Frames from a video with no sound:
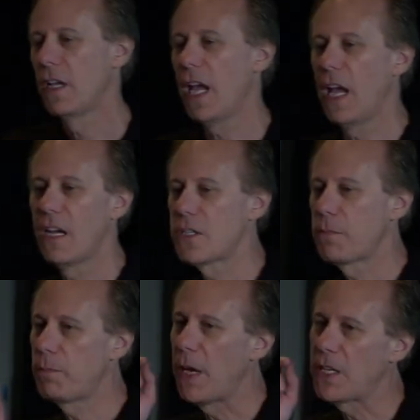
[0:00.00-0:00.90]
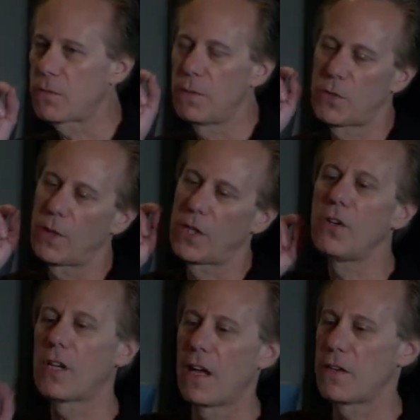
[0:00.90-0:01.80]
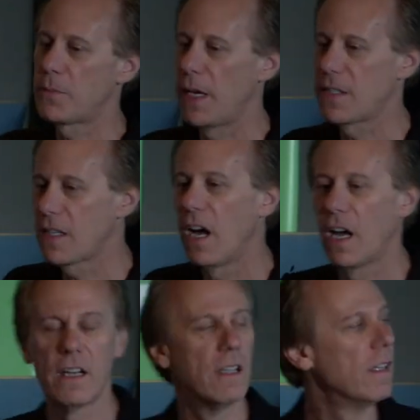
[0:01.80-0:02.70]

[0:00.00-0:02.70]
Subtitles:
and it's what QCloud is based on.